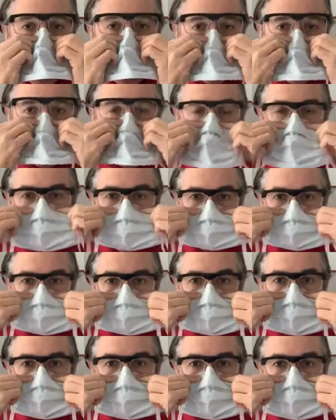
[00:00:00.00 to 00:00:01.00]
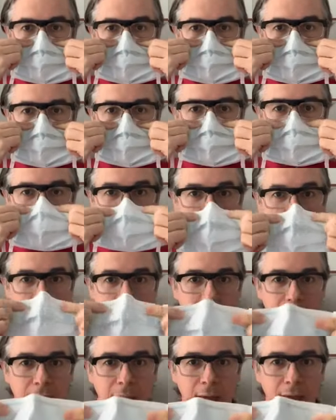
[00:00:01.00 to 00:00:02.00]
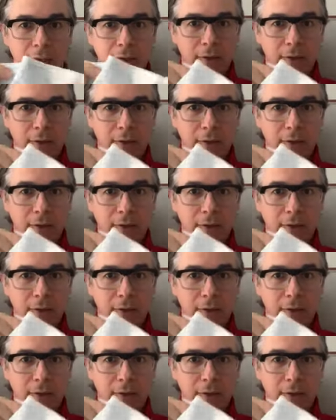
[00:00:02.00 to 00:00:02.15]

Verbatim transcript: around your nose just like this.